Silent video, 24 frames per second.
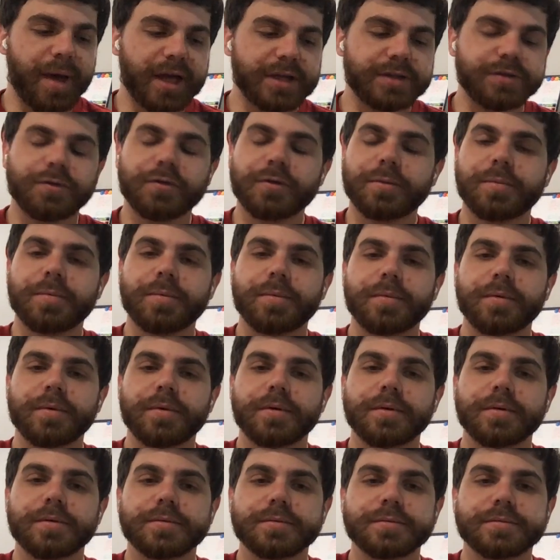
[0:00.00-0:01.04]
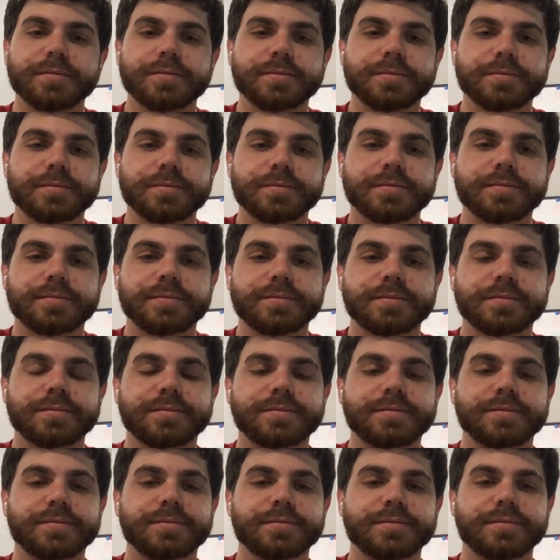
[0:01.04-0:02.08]

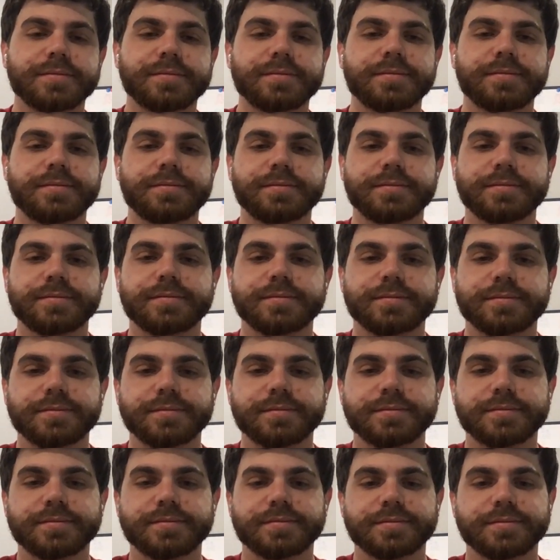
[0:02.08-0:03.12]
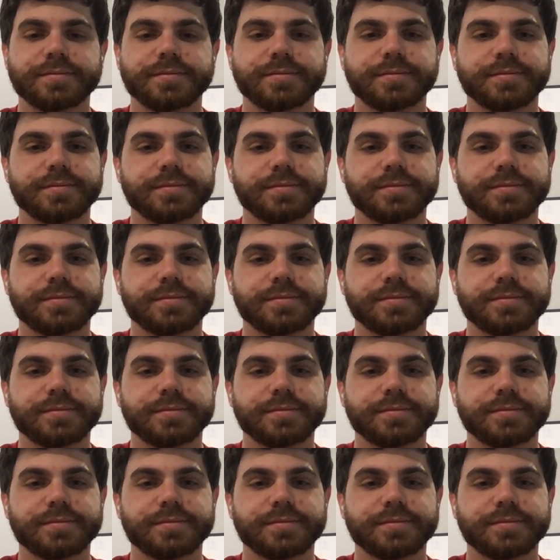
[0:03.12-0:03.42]
No words are spoken by the person on screen.